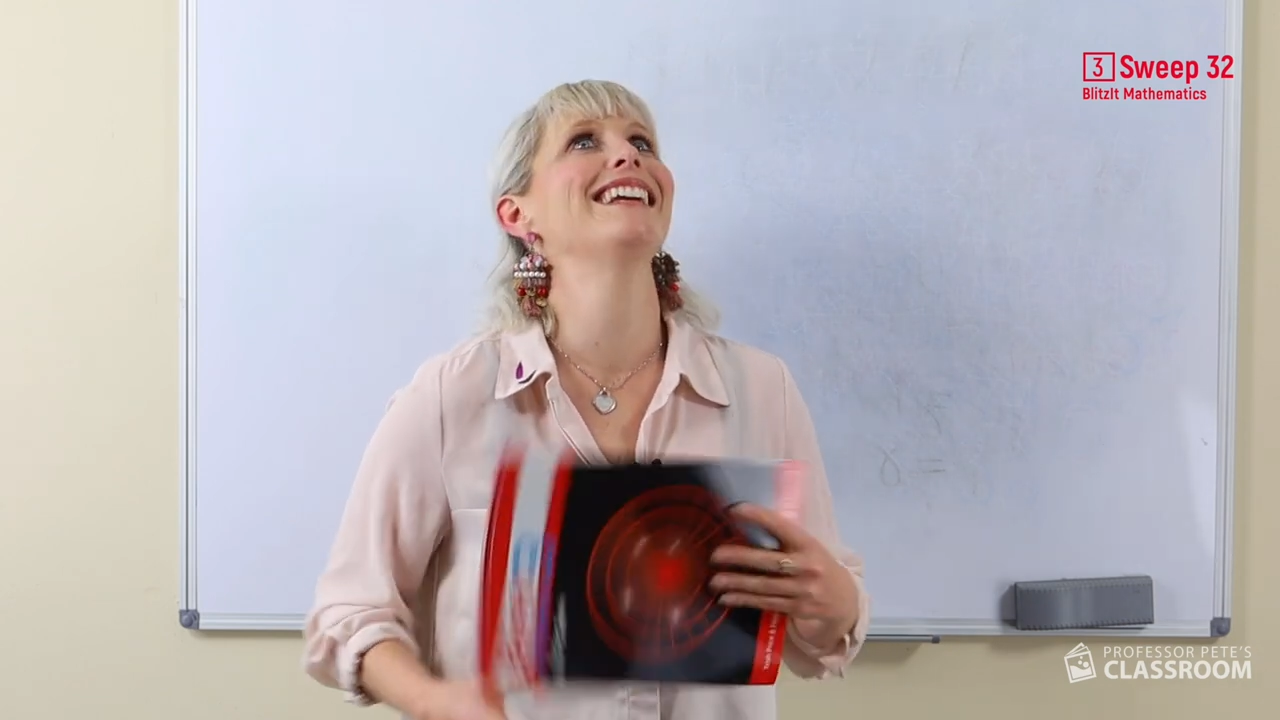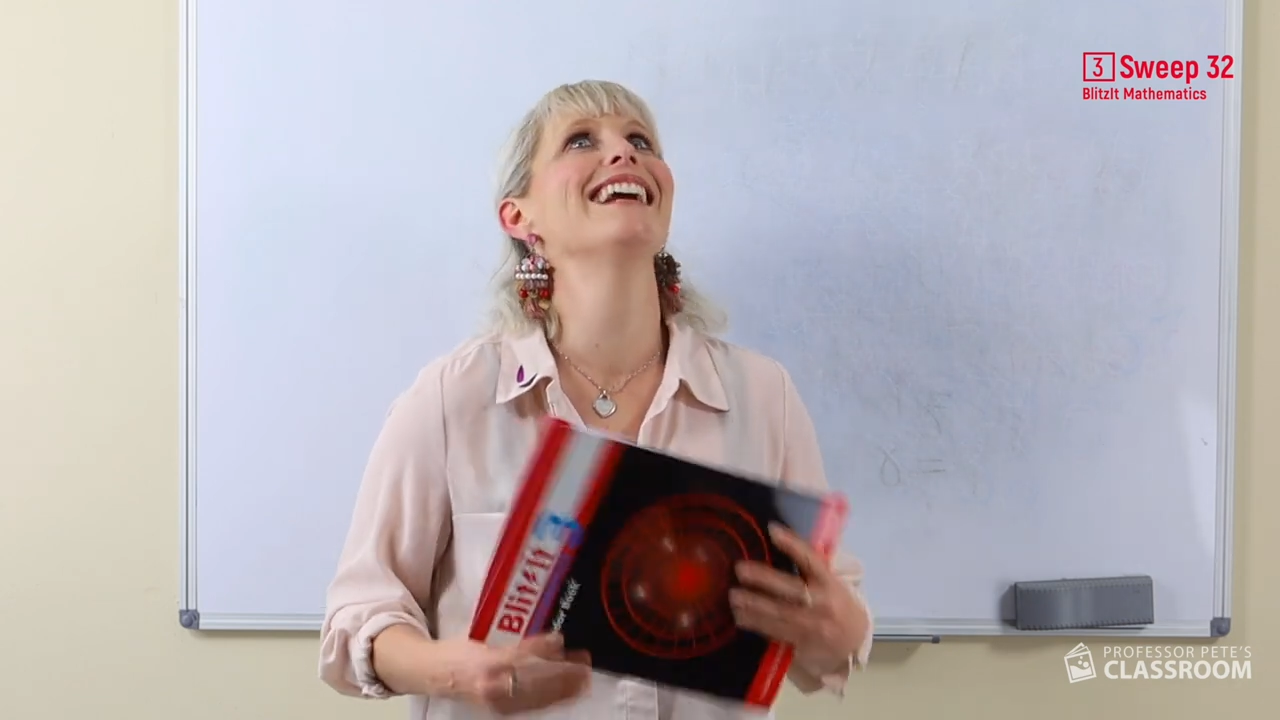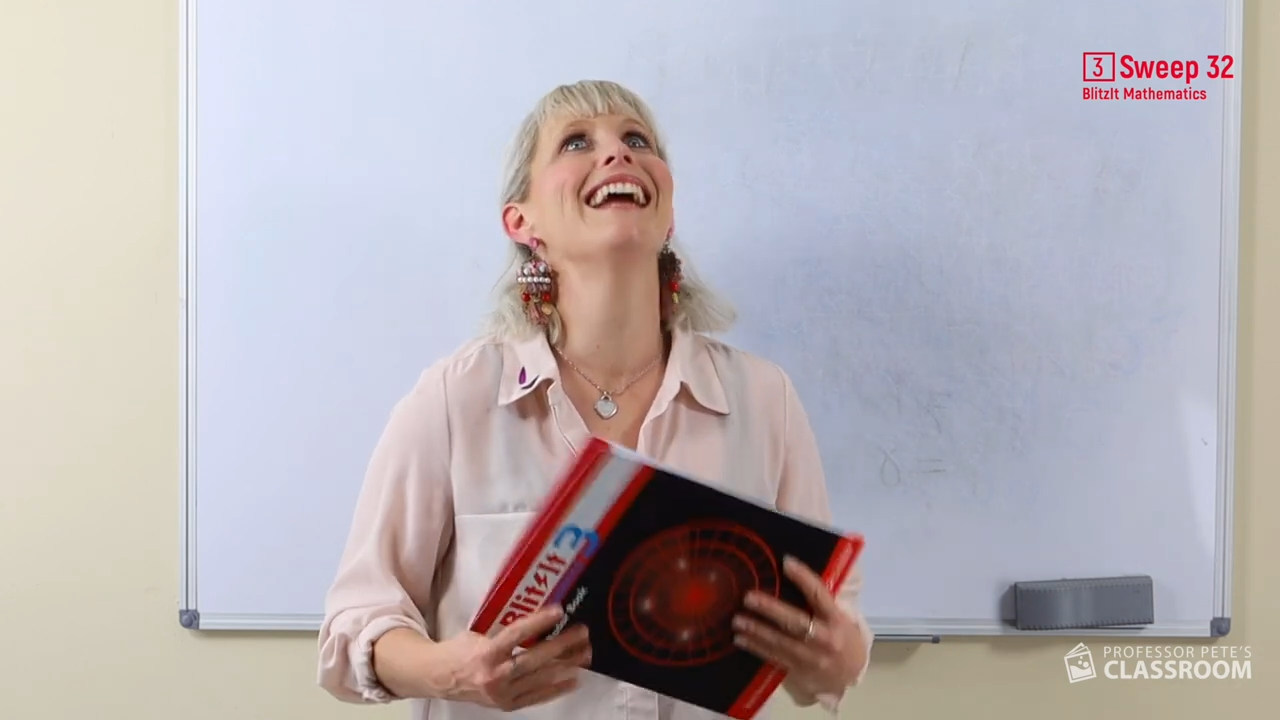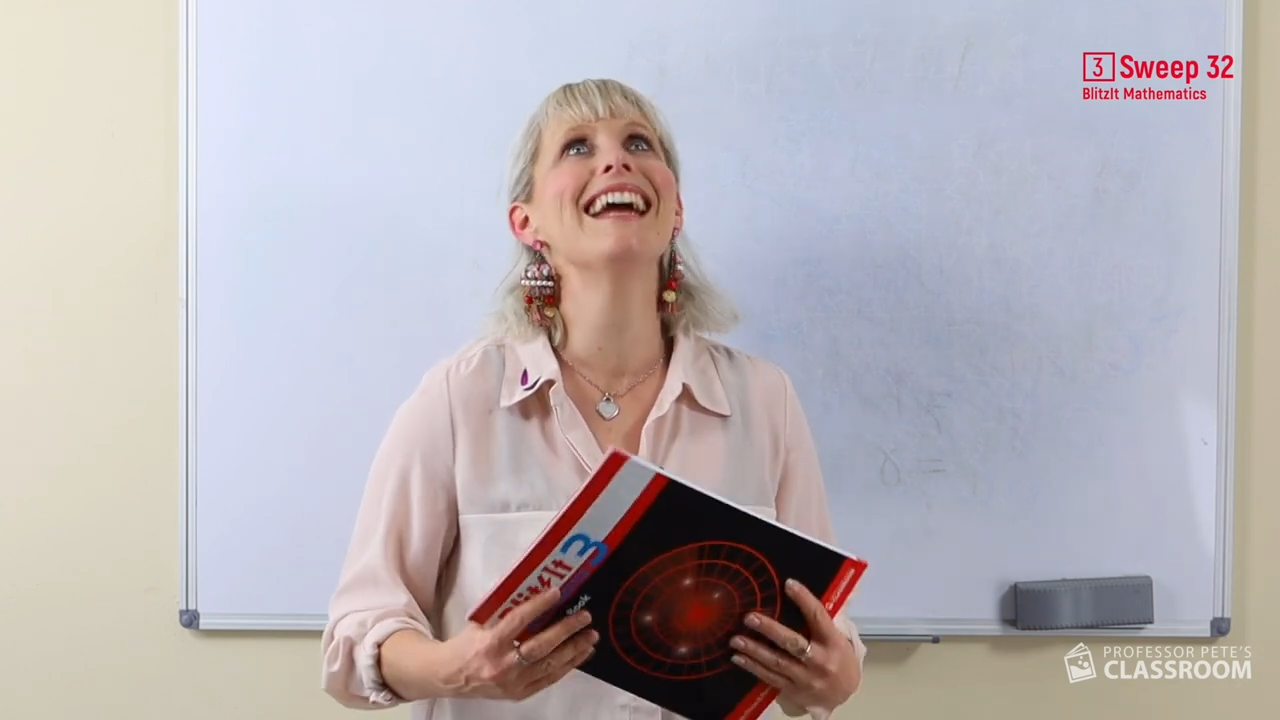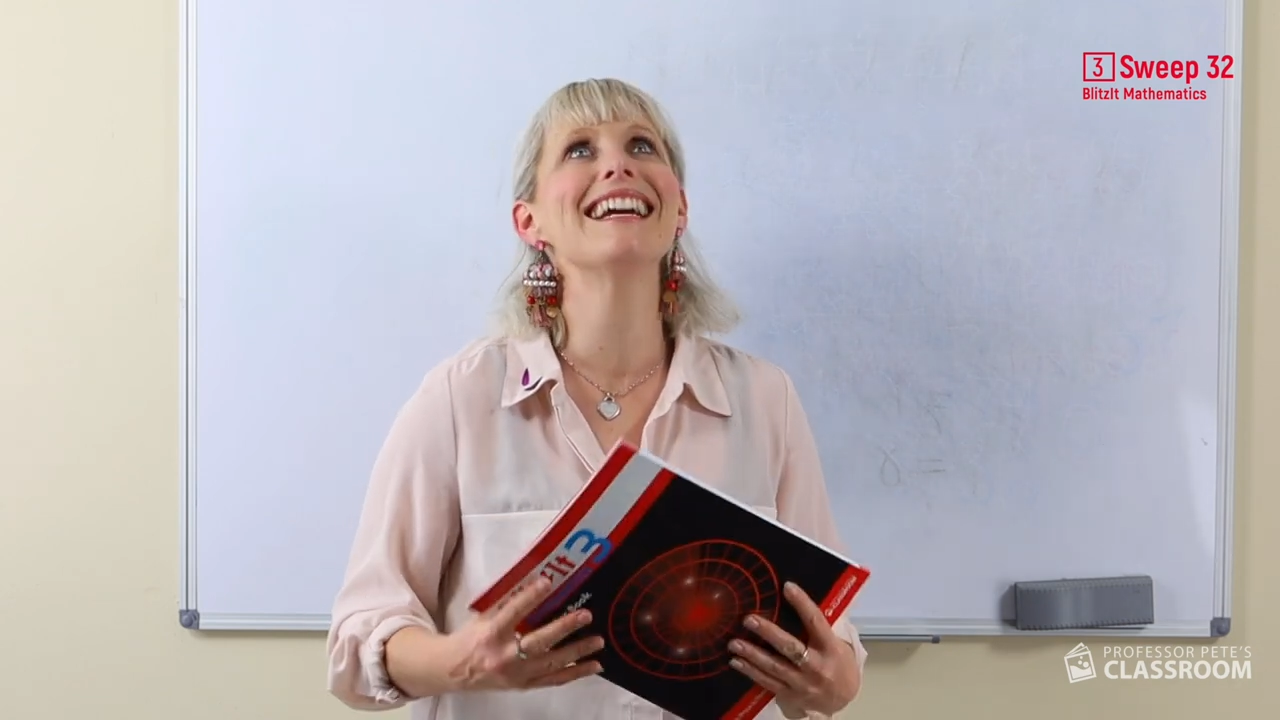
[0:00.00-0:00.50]

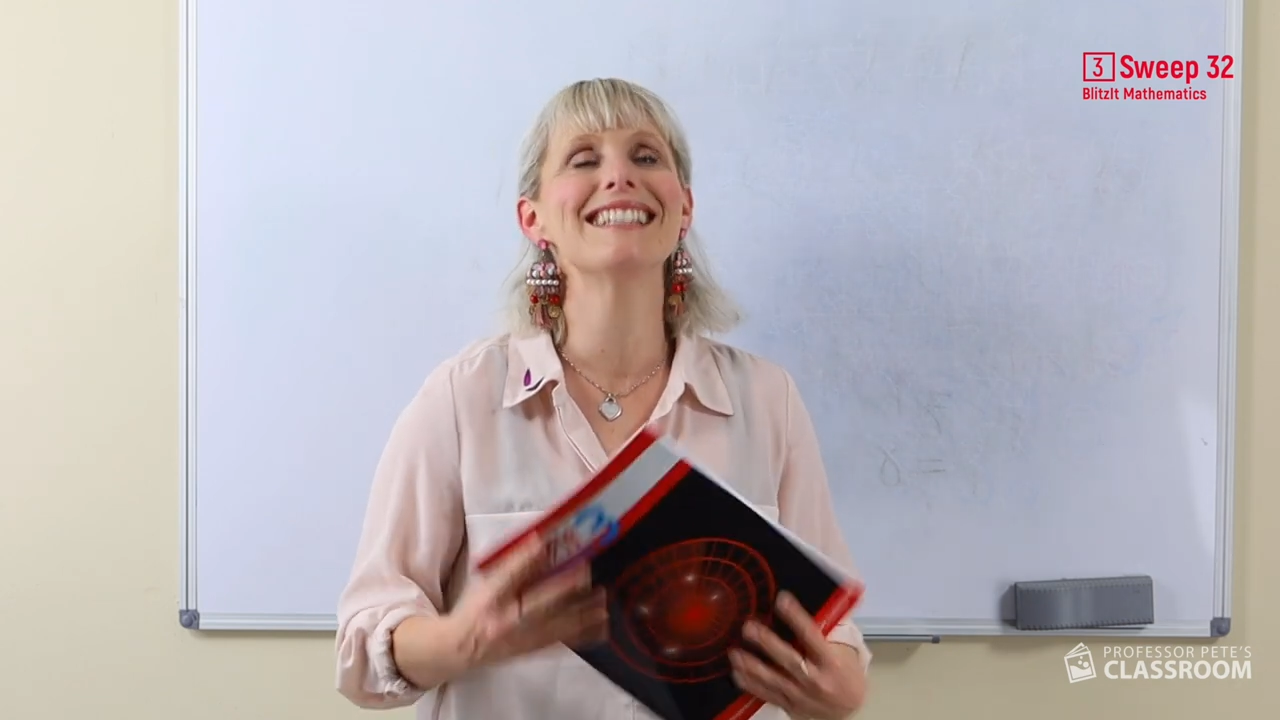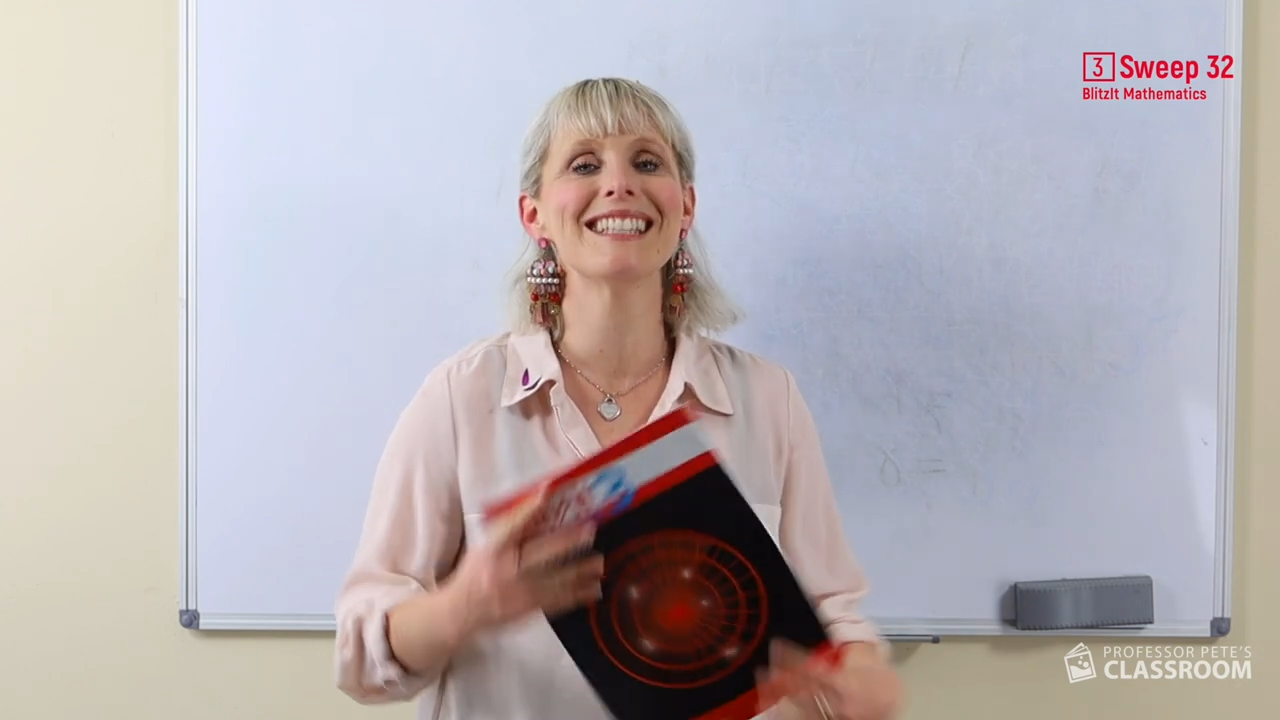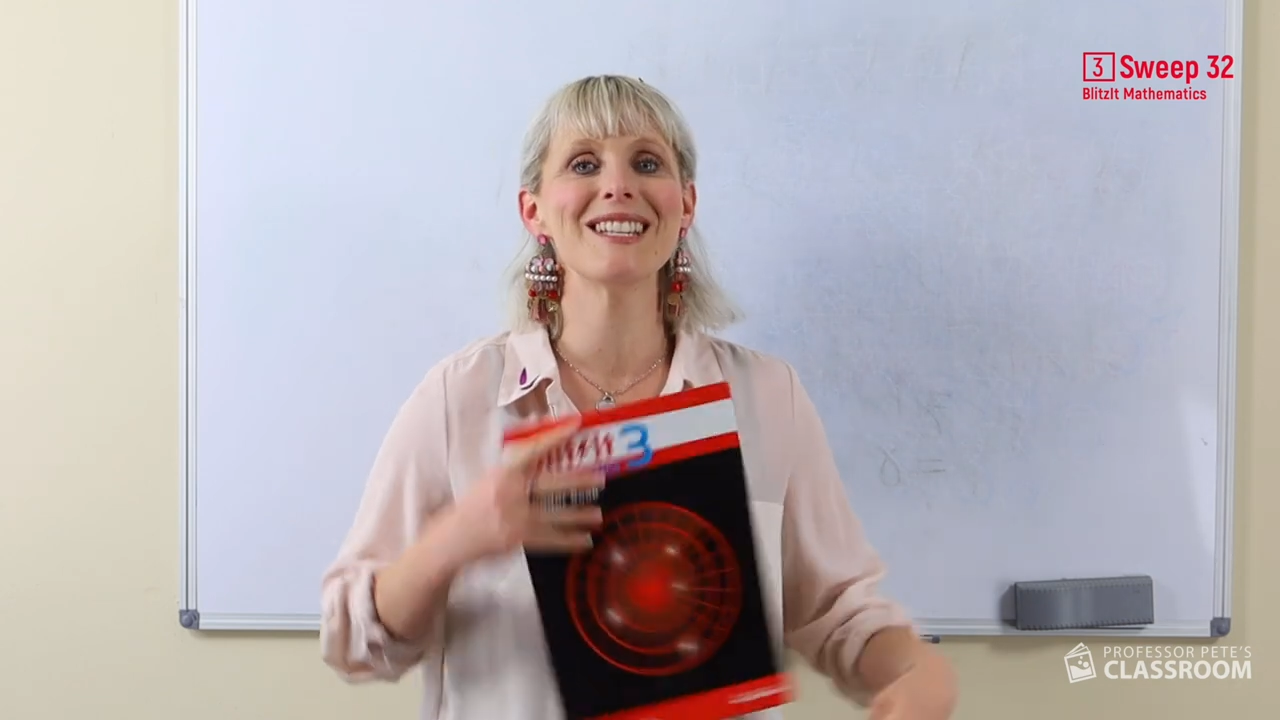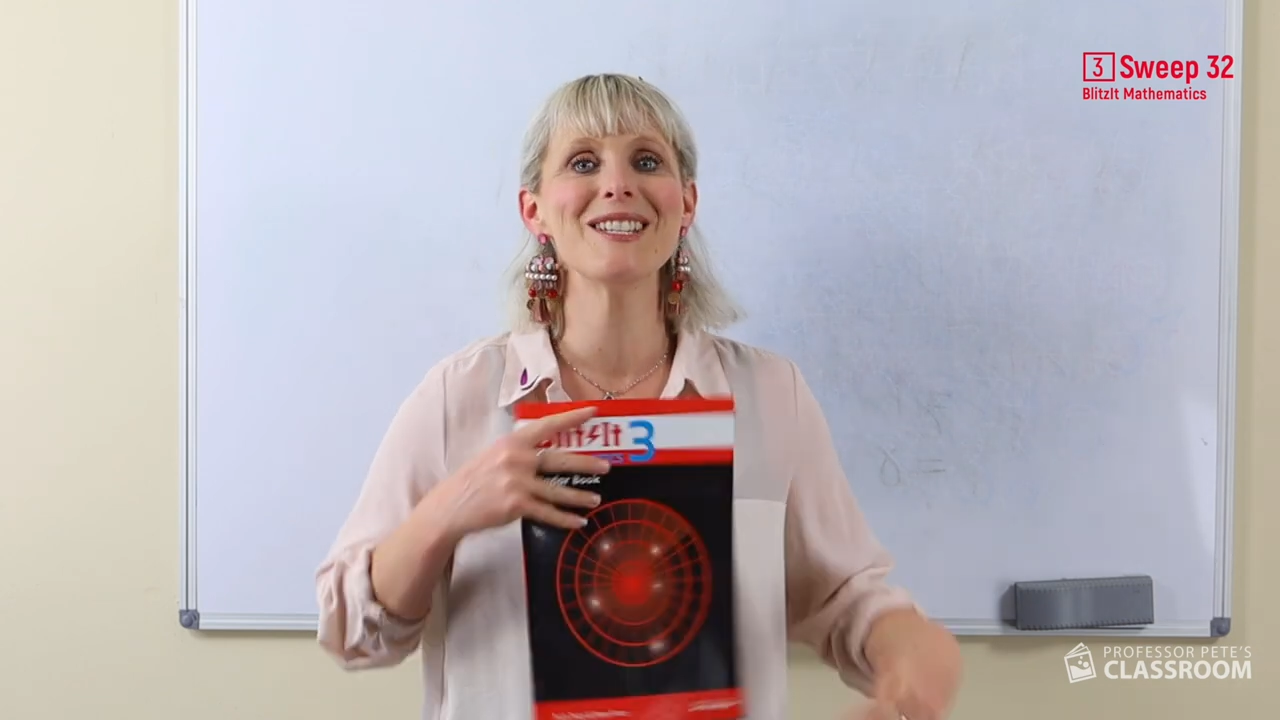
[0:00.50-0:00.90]
kids,